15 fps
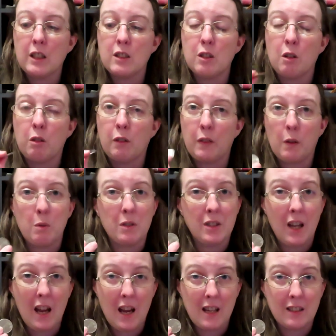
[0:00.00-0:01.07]
so if it was
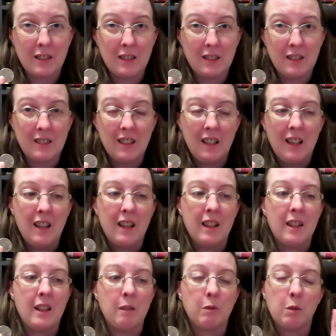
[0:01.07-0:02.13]
heads,
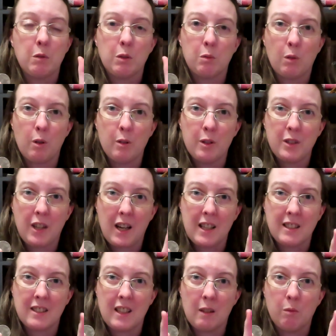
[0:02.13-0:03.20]
then we would roll the
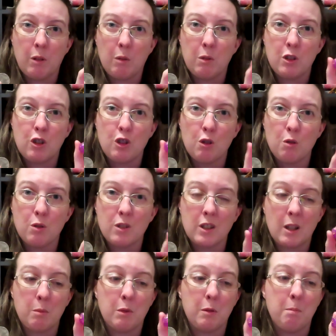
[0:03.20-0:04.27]
dice and we would choose the
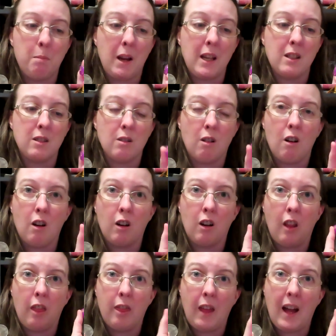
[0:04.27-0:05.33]
number based
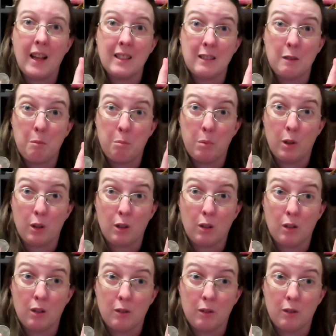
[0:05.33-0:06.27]
on that book.